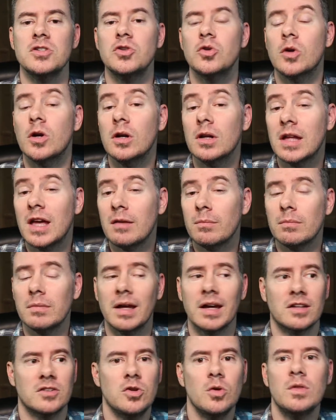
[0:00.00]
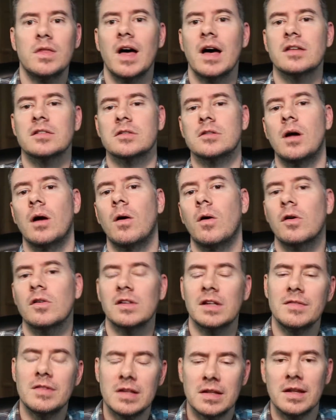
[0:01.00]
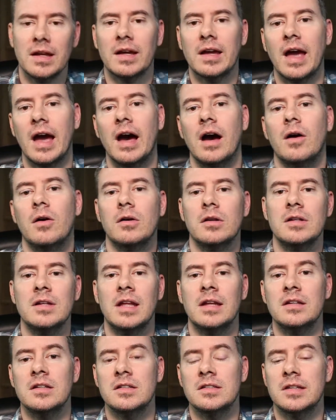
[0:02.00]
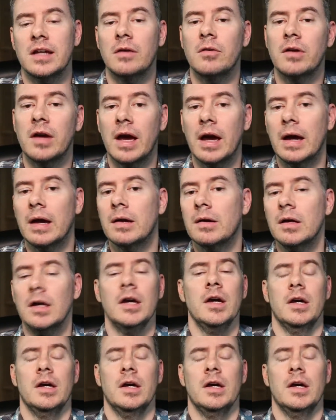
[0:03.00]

You could give them like $2,000, leave it in the account, and then just say, okay,